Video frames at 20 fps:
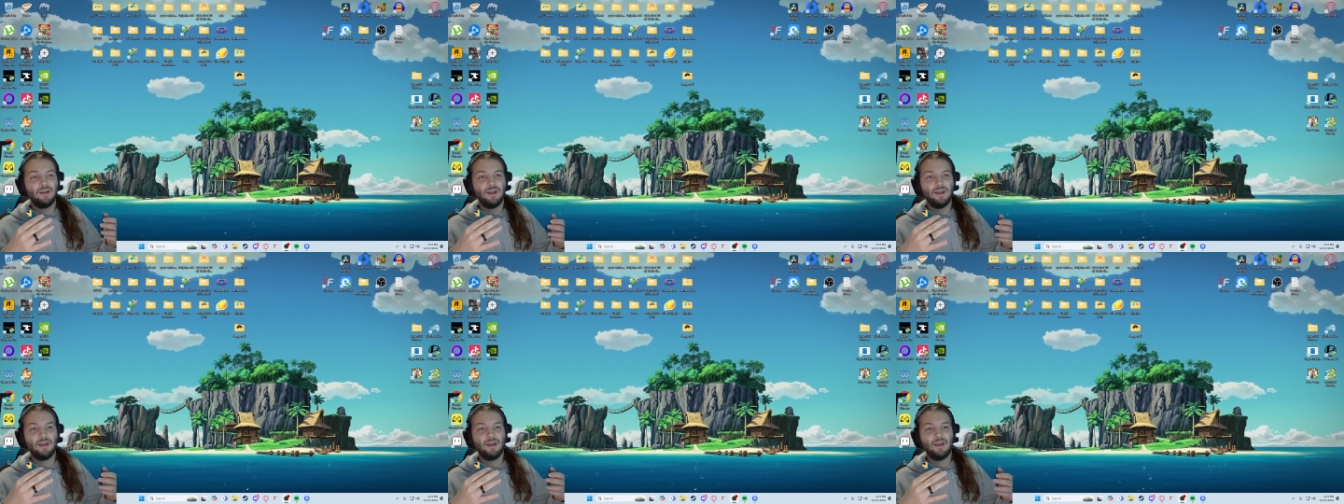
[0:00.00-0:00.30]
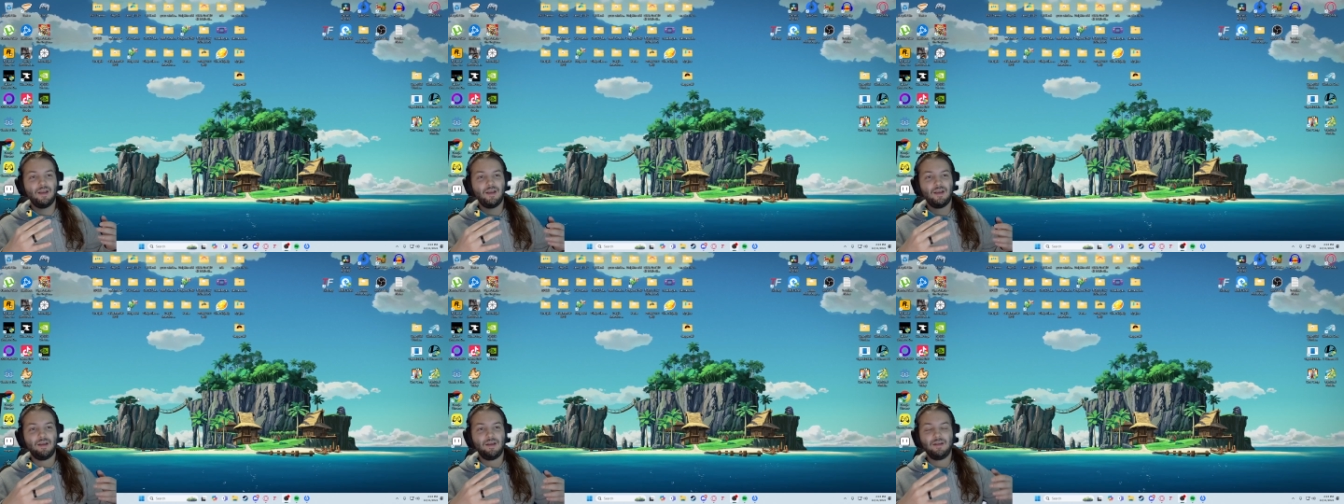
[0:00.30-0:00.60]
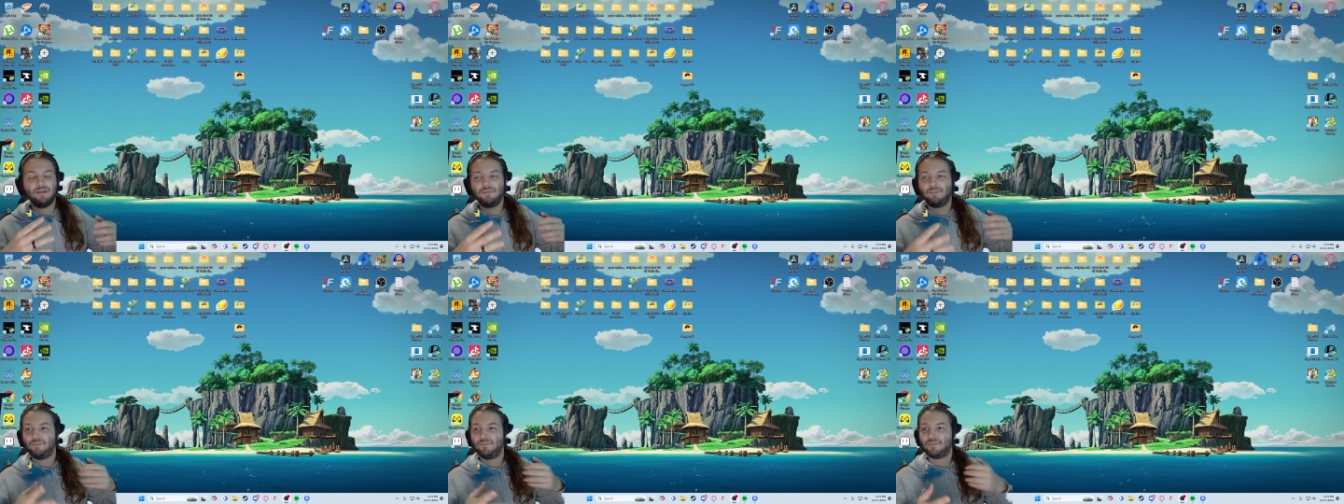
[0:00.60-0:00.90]

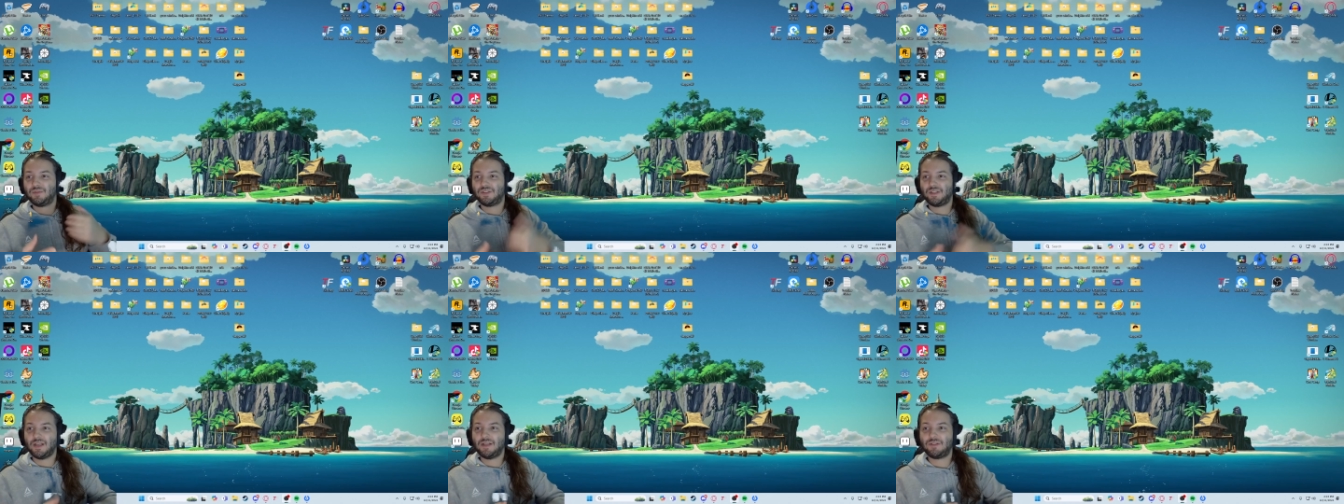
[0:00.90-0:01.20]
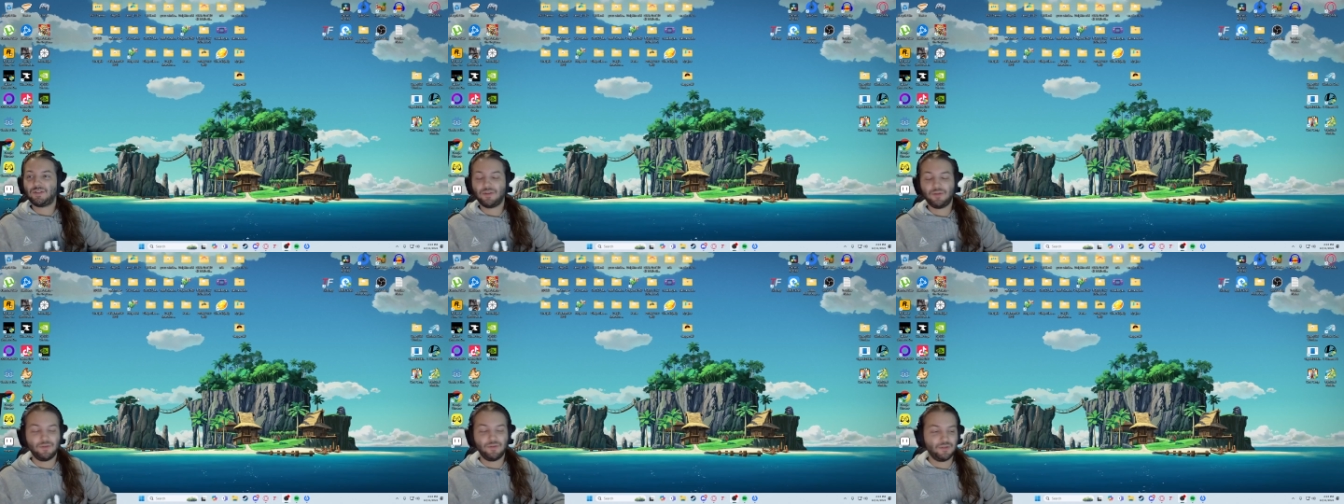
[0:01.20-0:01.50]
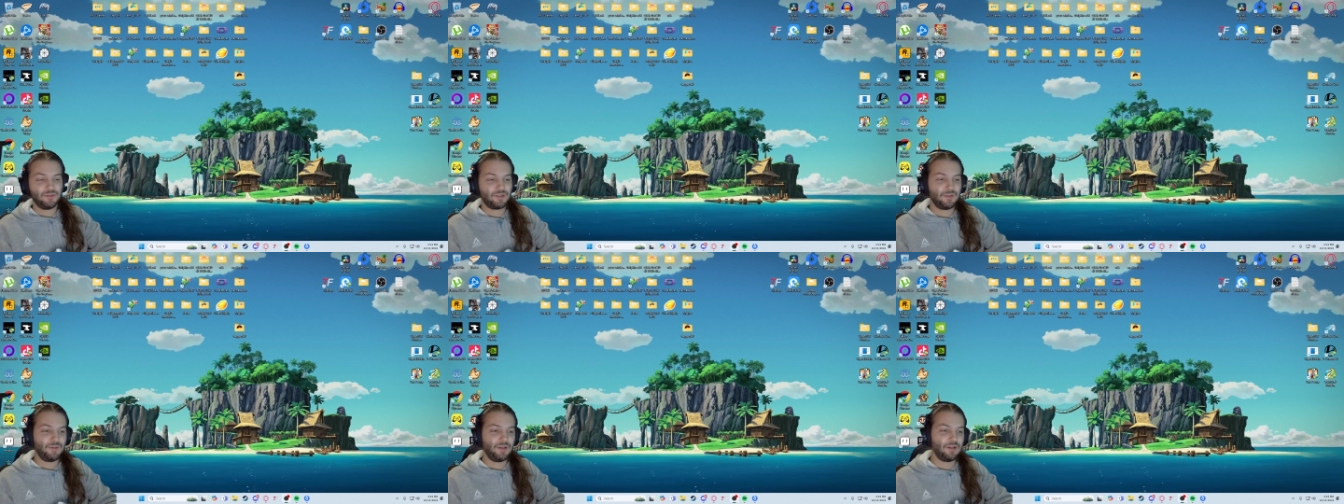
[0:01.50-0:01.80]
And stay tuned.
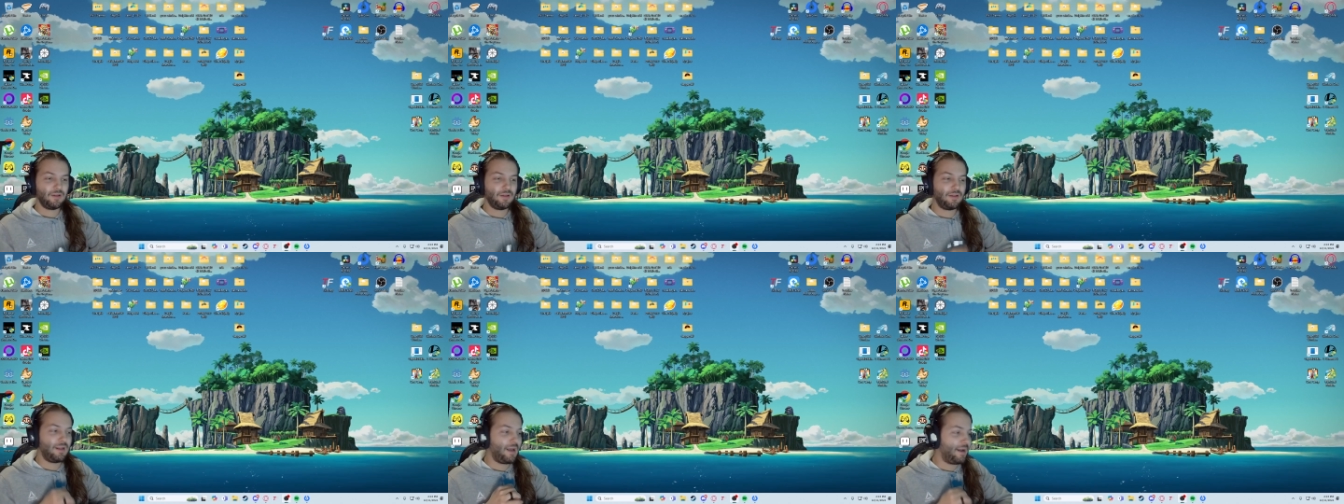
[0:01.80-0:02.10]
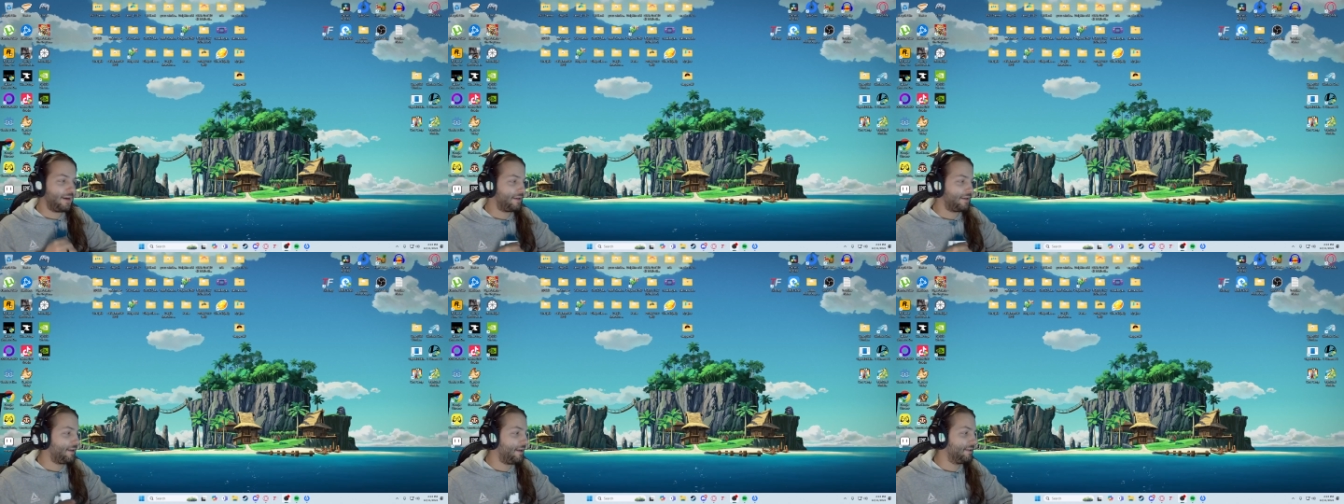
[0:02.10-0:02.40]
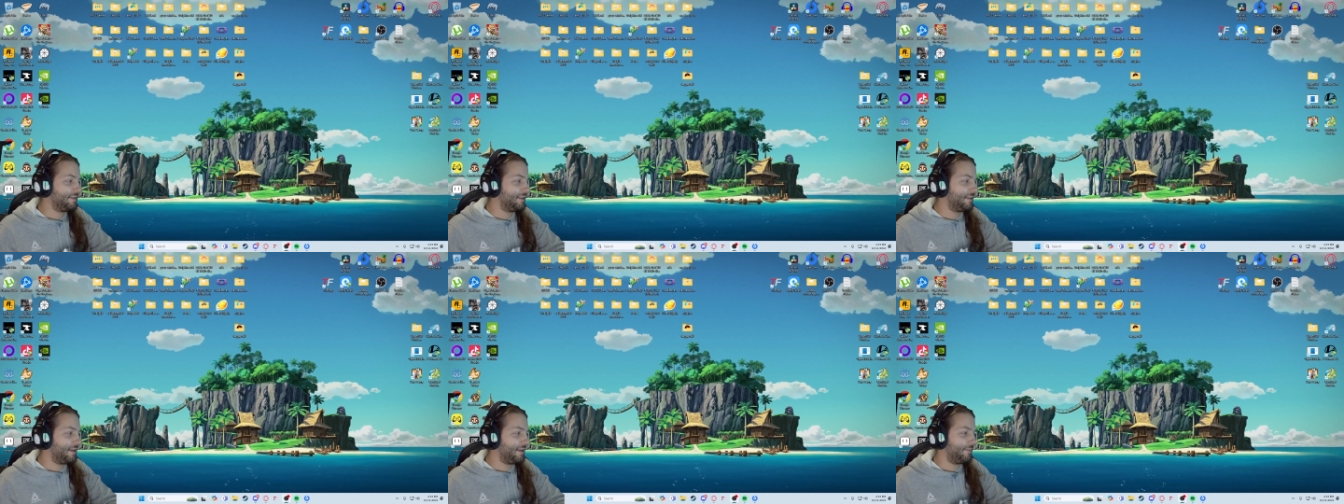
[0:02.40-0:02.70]
There's going to be a lot of
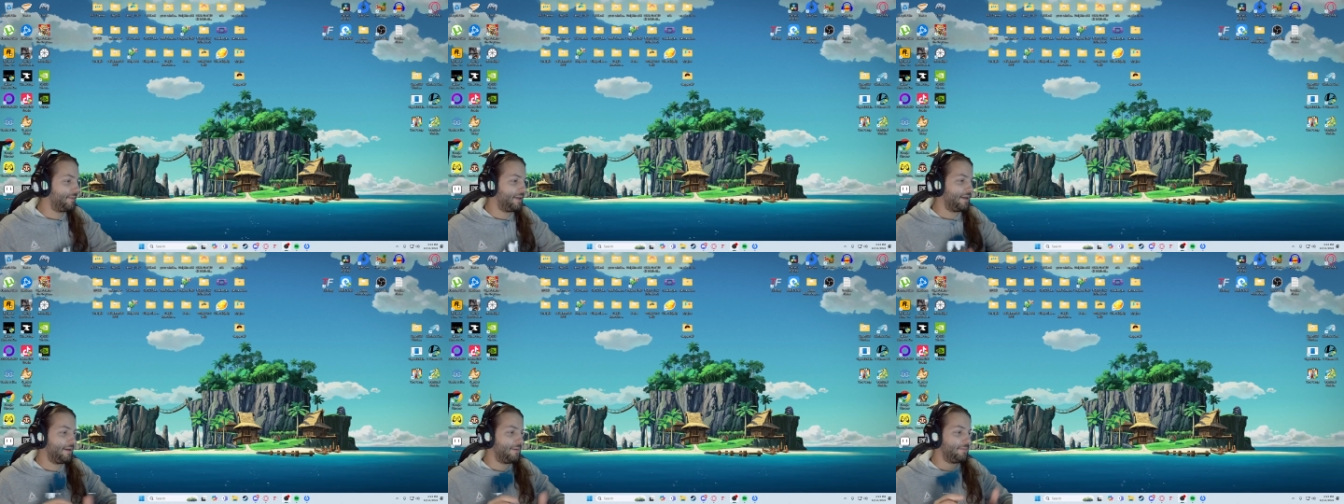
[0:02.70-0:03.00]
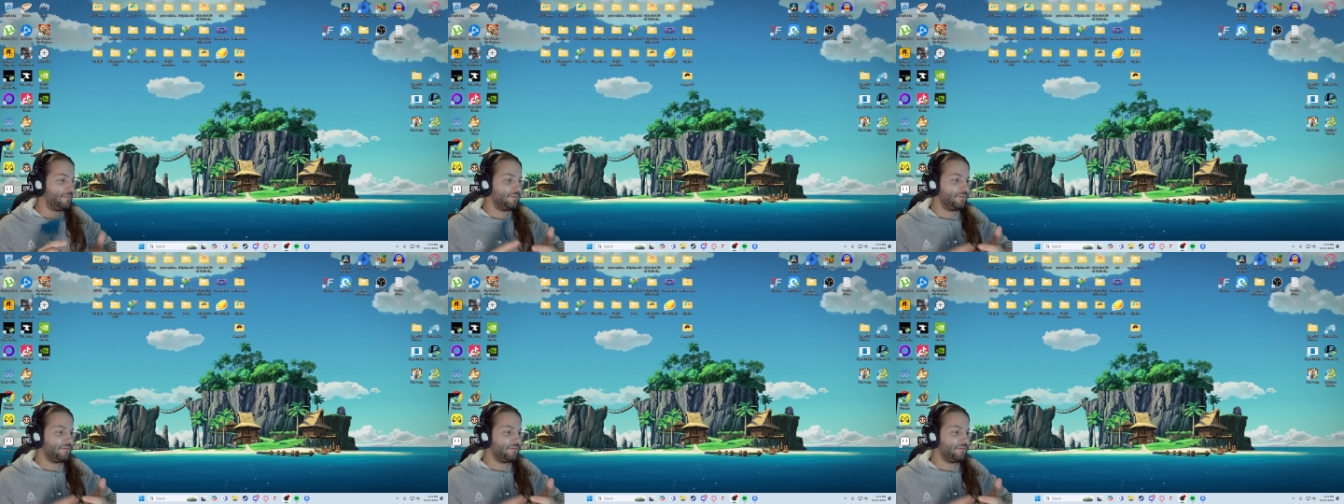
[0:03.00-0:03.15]
content coming up.